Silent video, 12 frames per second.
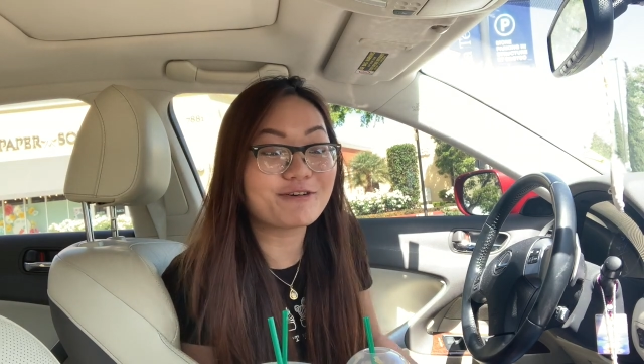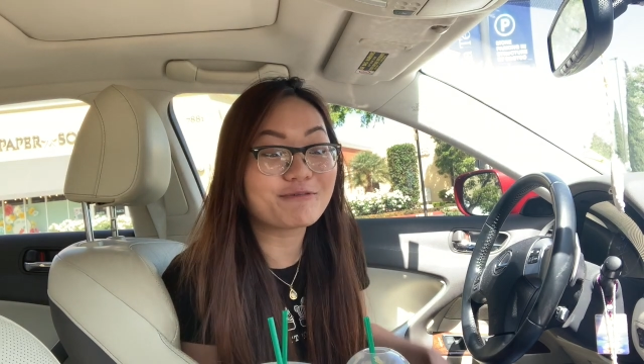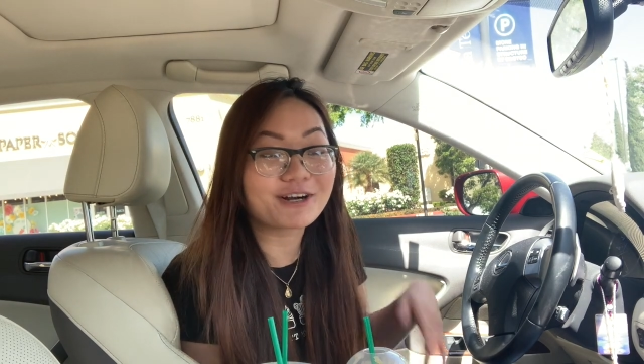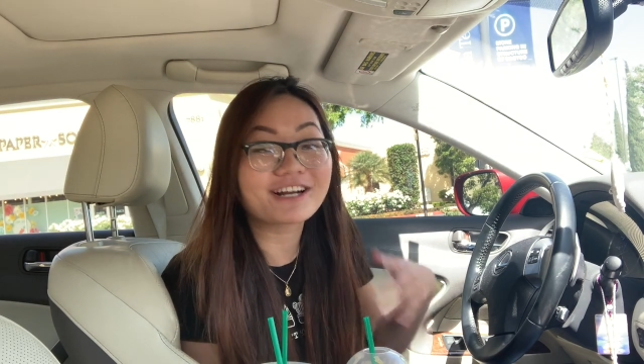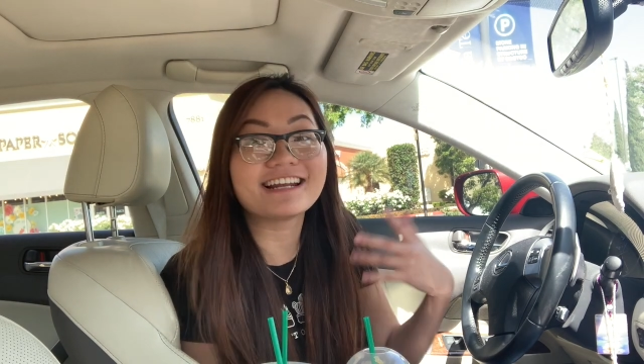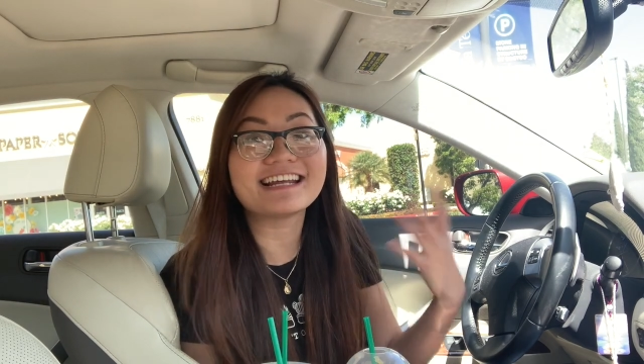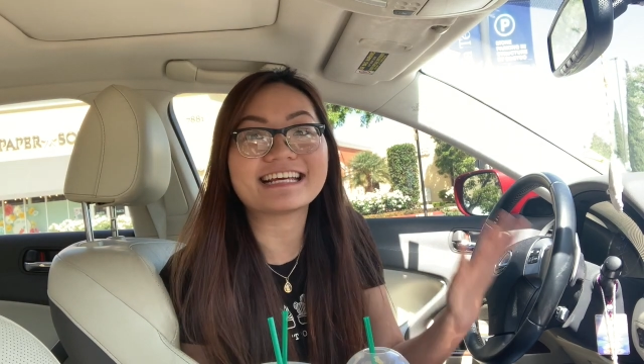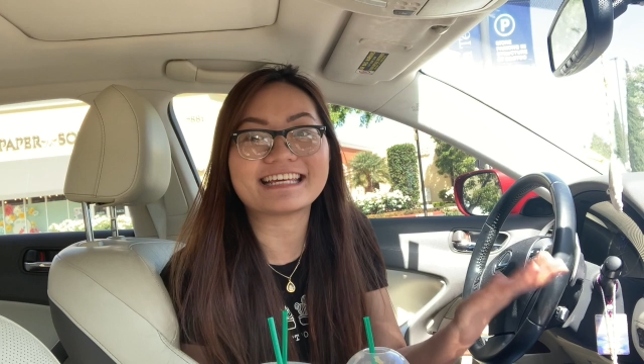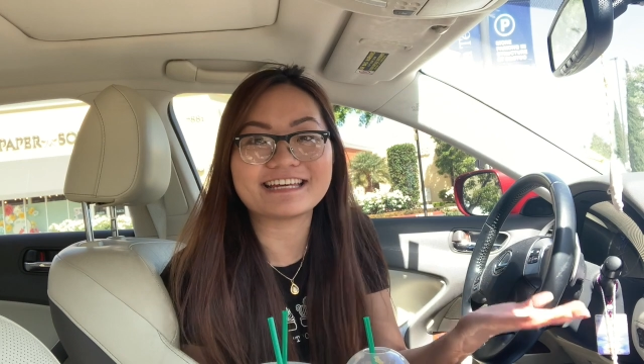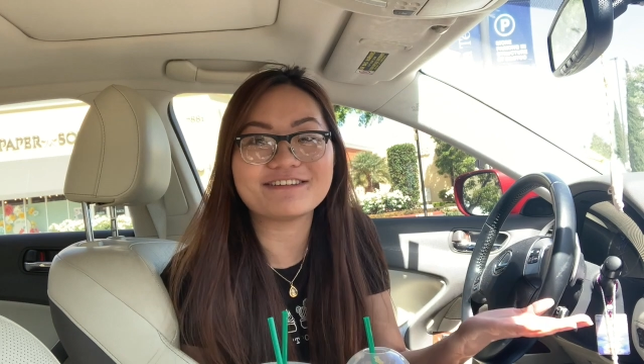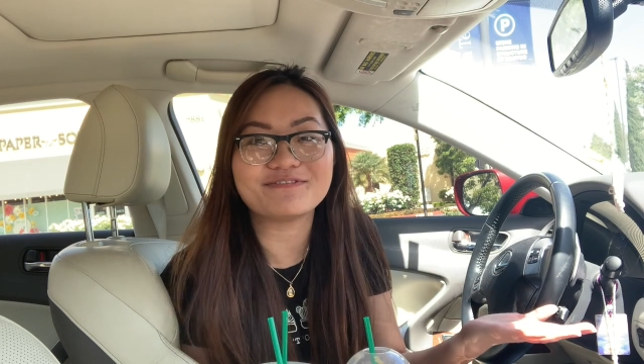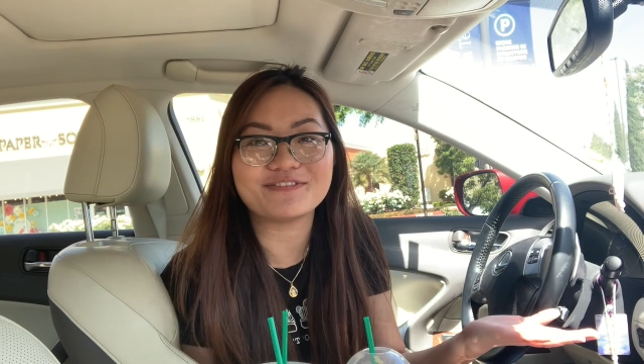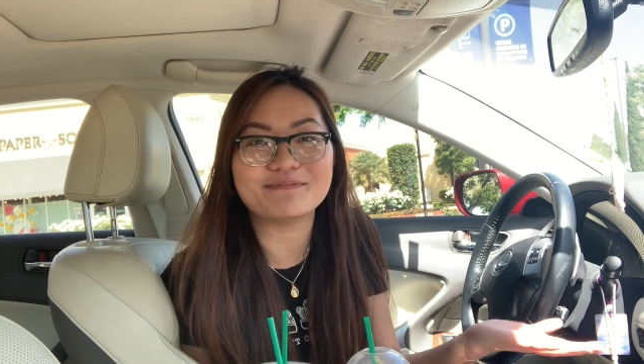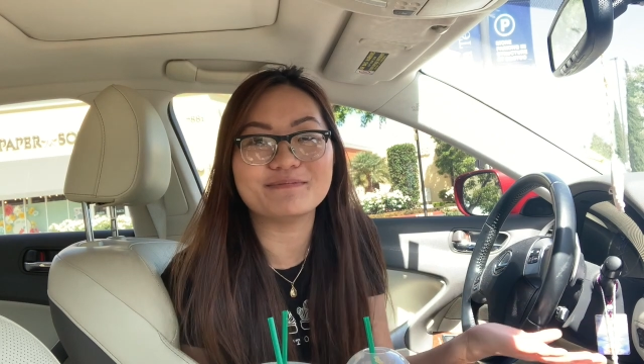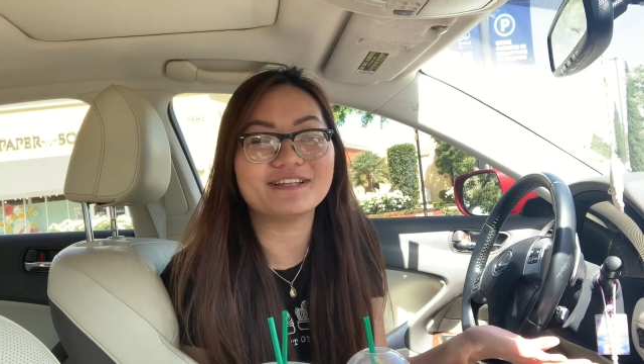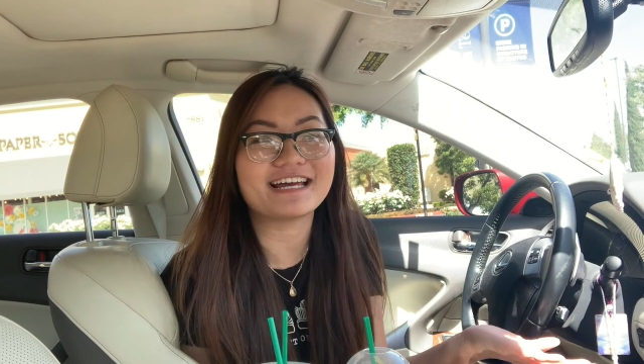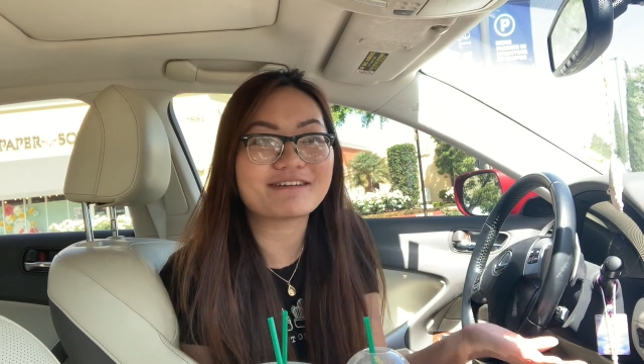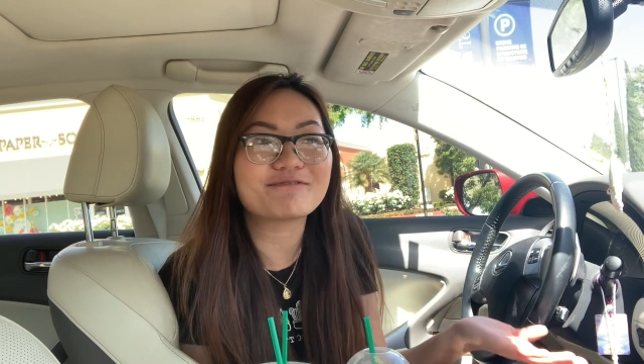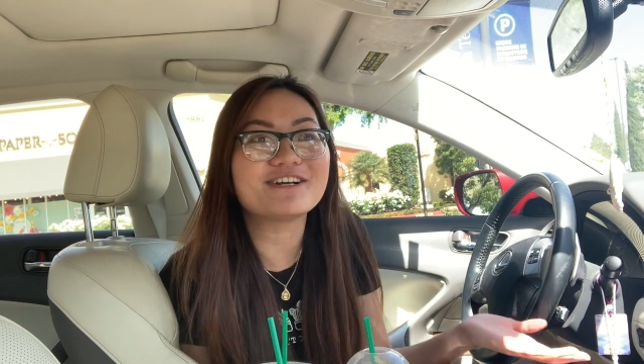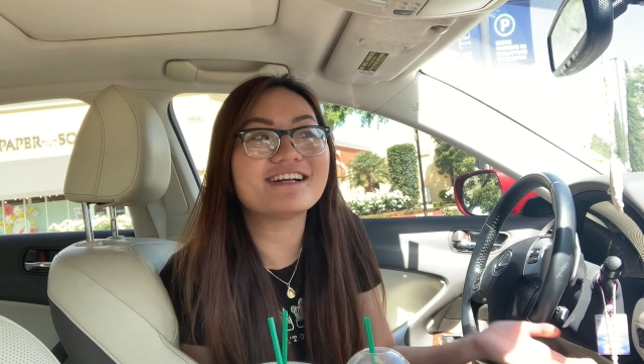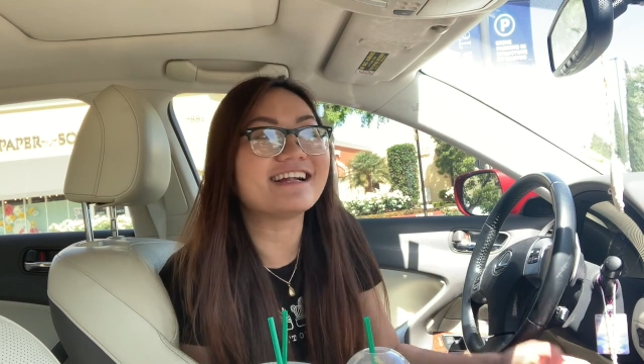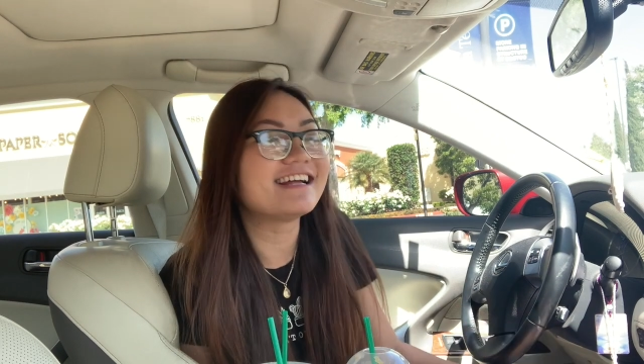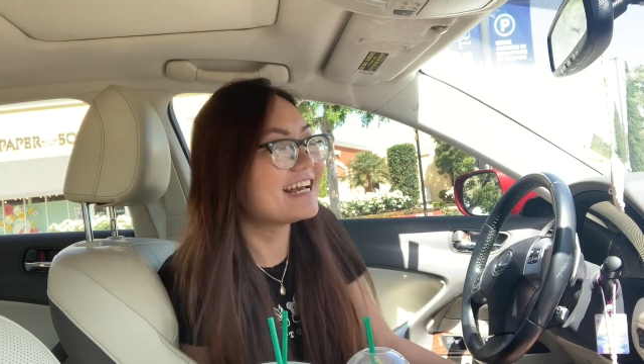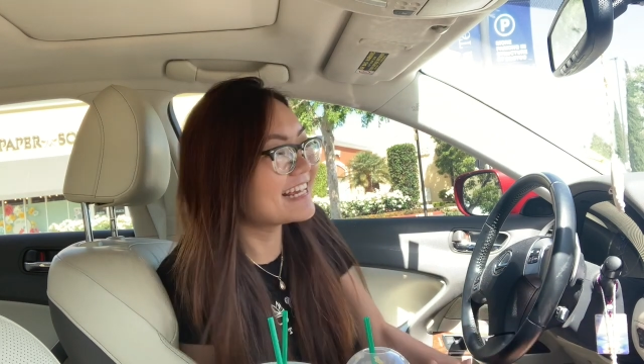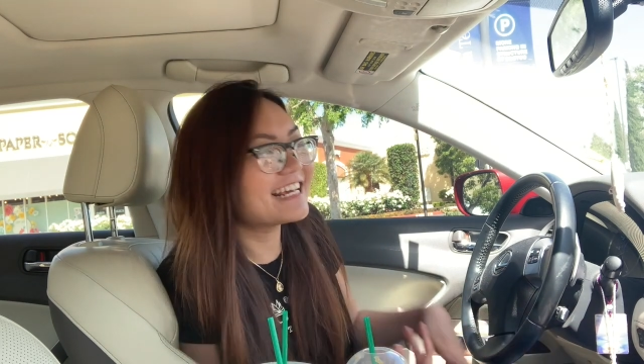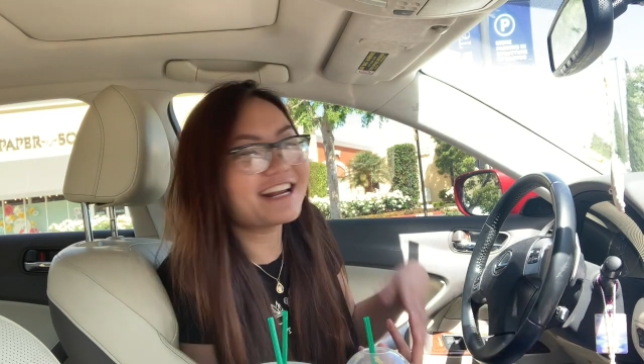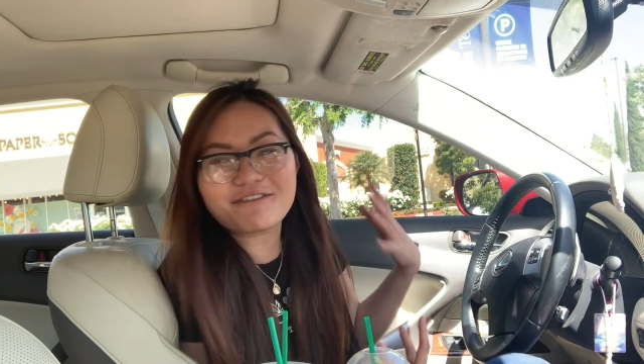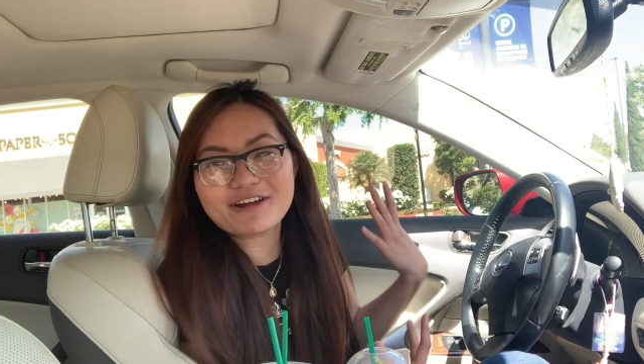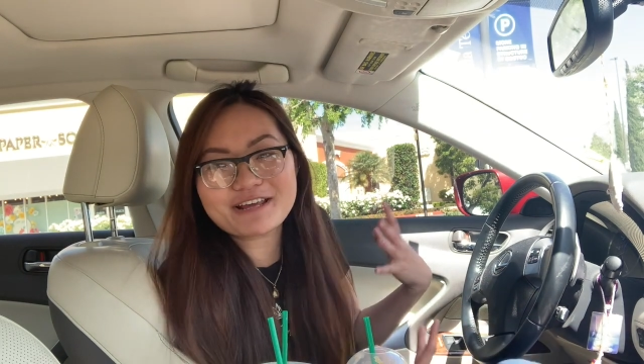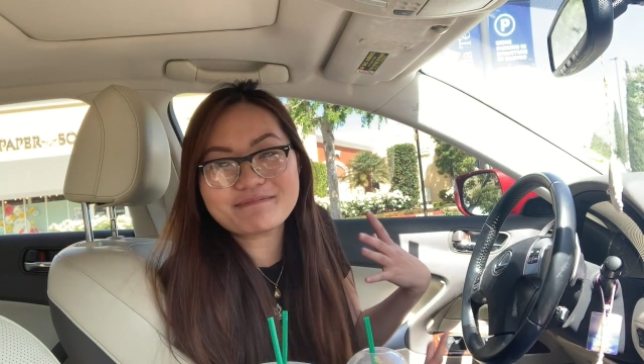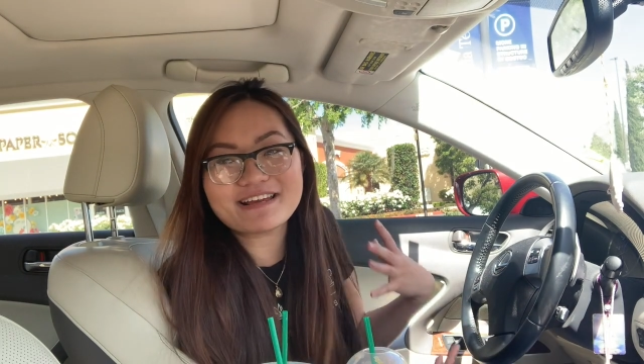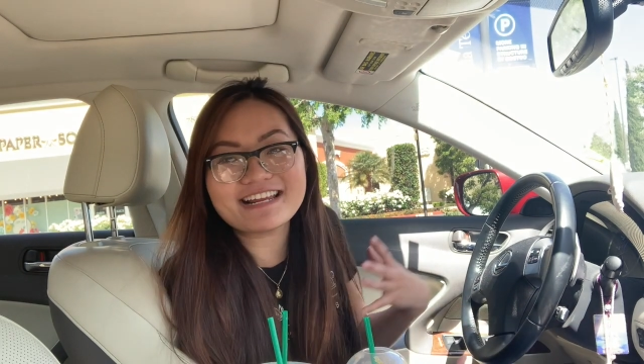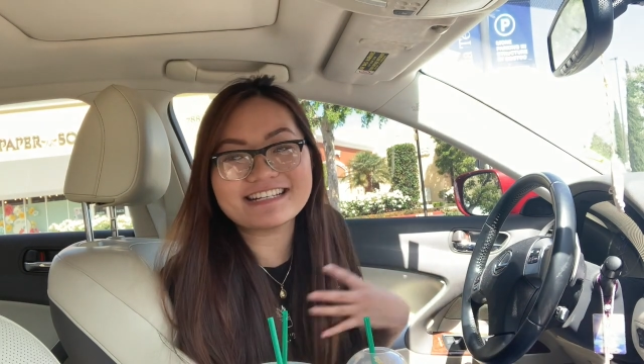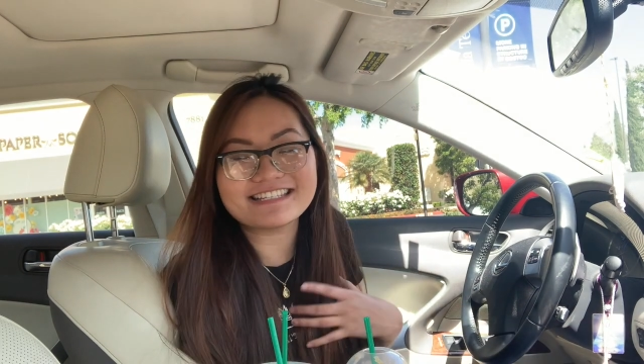Oh, we're gonna give them, like, we're, you know what I mean?